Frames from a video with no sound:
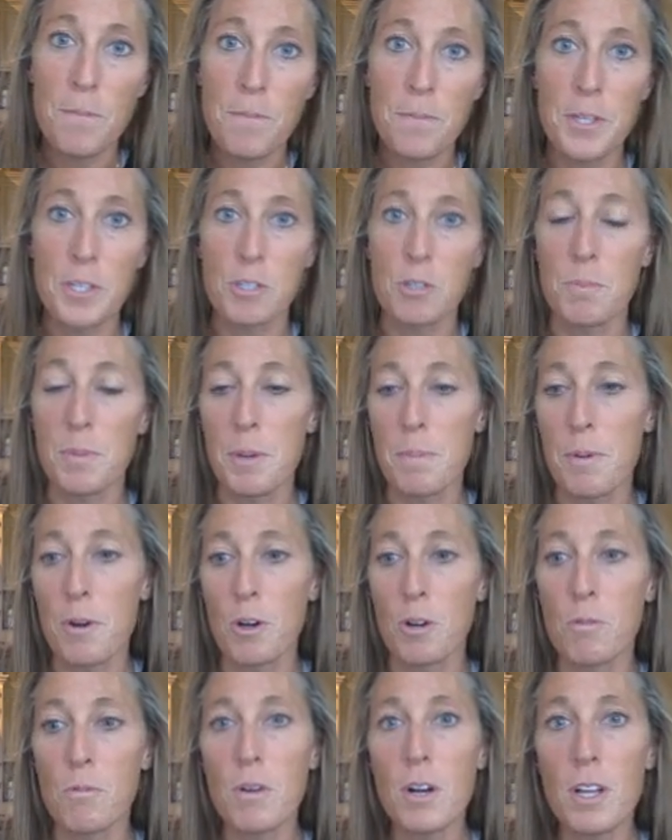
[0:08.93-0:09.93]
This will be
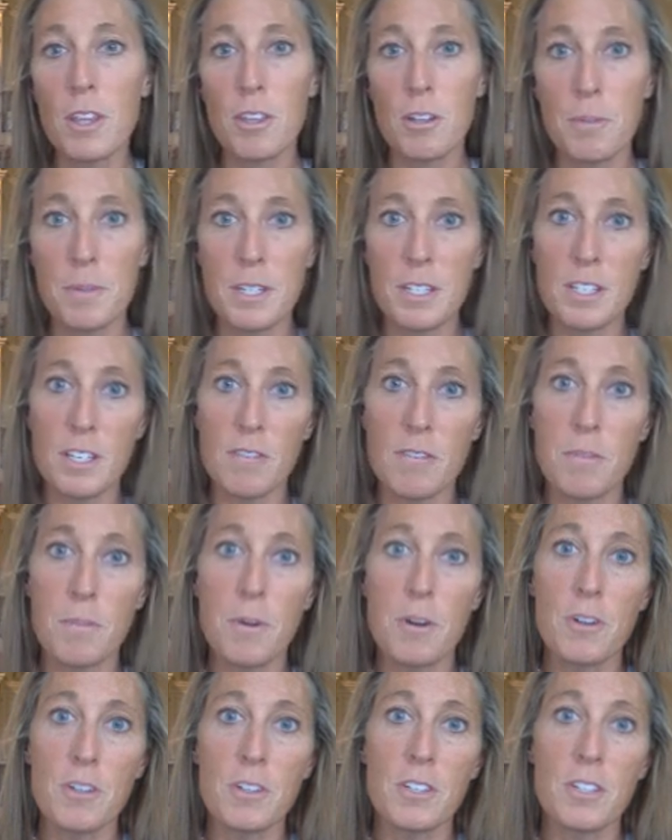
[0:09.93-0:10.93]
part one. There'll be several
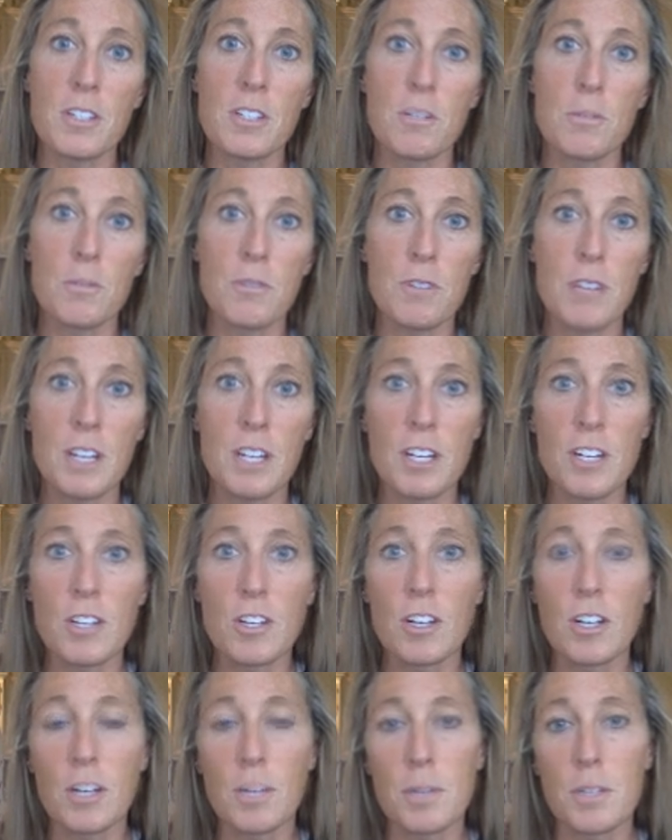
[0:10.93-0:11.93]
parts in this. We're trying to
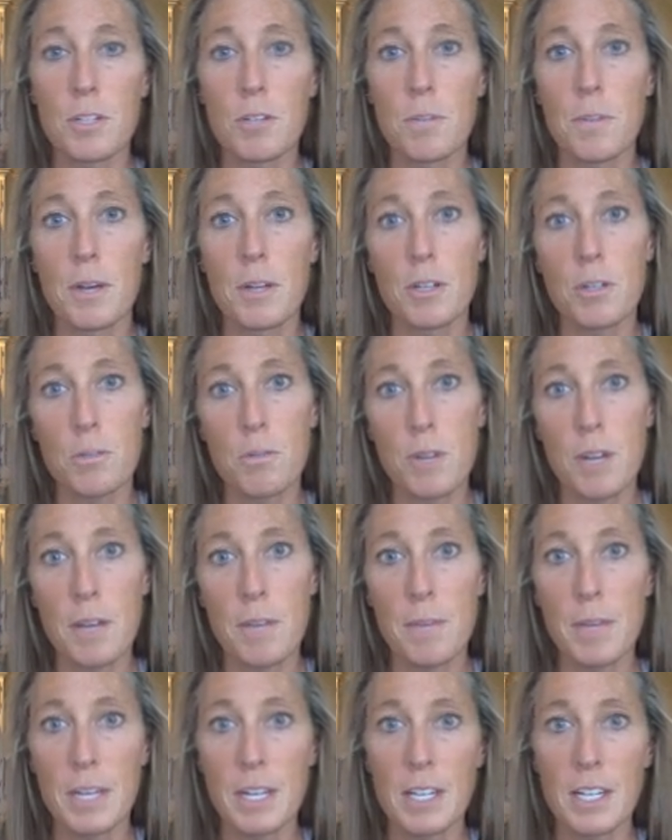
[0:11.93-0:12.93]
chunk them into about
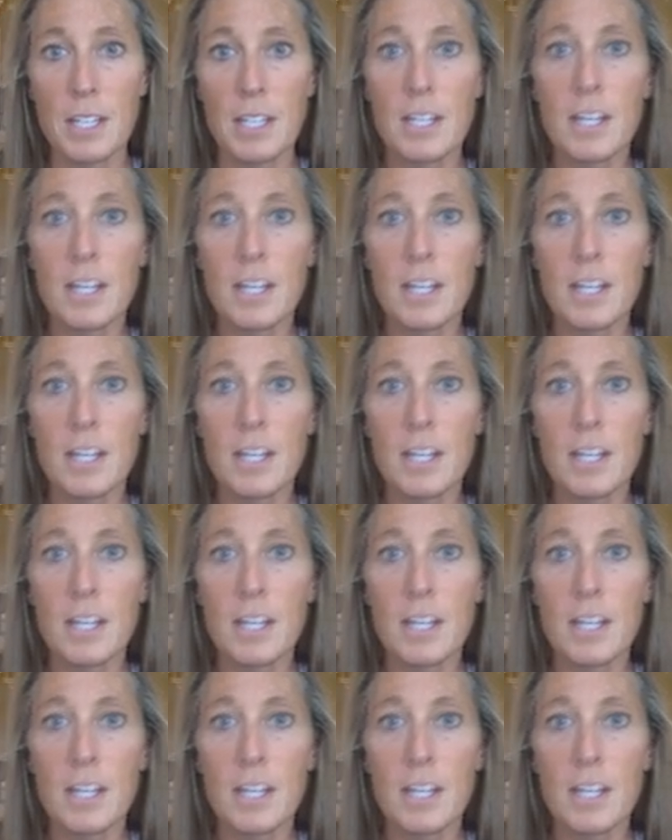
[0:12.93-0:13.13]
20-minute